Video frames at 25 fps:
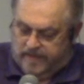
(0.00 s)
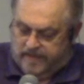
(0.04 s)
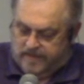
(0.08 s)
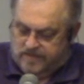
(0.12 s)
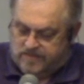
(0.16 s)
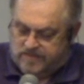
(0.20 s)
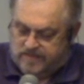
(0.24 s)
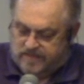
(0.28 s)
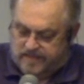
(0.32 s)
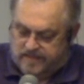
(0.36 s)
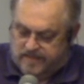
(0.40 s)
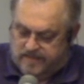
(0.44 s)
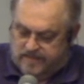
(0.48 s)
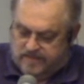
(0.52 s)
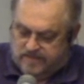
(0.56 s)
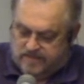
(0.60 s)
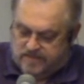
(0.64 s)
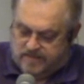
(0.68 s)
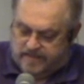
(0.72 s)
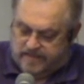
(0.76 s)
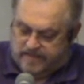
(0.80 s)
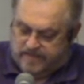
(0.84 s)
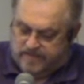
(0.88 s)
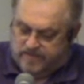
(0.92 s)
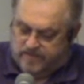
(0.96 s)
he had said these
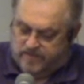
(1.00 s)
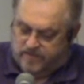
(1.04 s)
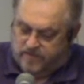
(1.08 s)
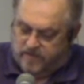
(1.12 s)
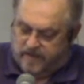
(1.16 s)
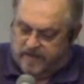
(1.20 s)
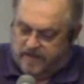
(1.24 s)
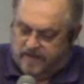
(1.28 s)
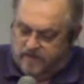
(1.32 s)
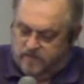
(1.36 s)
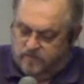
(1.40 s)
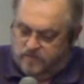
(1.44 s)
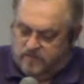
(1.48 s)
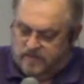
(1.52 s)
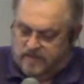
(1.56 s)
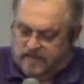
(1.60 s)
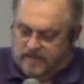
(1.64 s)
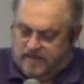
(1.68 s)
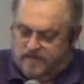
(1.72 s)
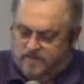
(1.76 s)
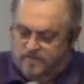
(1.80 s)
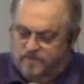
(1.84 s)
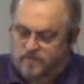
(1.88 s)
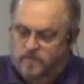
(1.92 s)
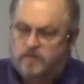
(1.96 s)
things, he cried out with a
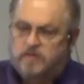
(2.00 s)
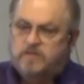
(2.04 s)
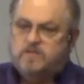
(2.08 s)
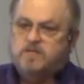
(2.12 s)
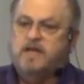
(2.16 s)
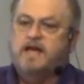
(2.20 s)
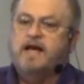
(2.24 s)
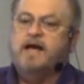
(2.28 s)
loud voice,